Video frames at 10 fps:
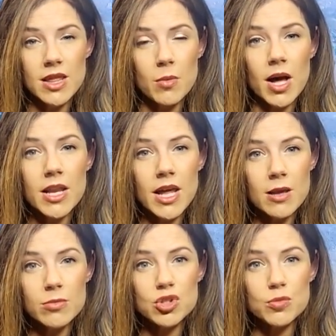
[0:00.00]
They were
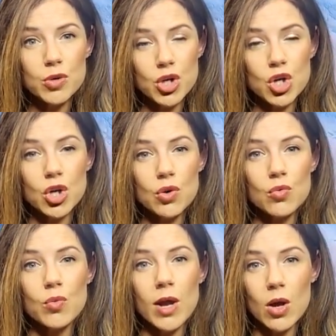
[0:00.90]
unable to
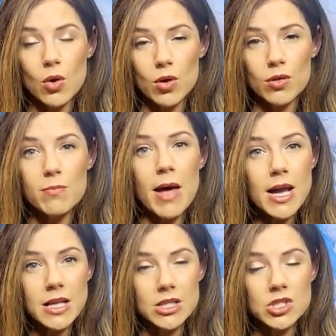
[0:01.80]
procure rare earth
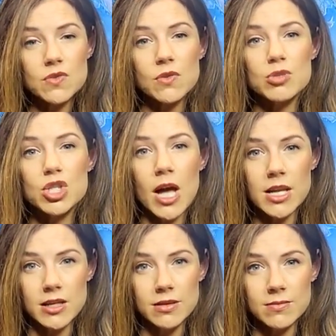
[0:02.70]
magnets from
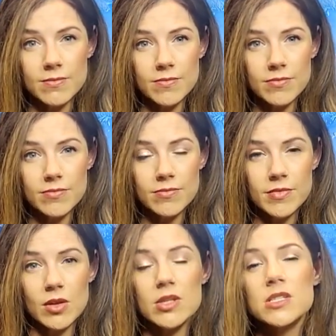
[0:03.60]
China.
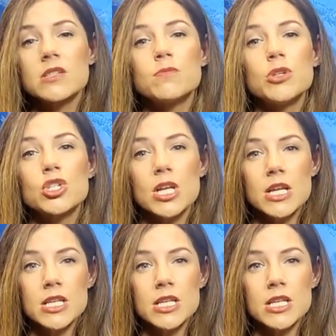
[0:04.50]
Now this has pushed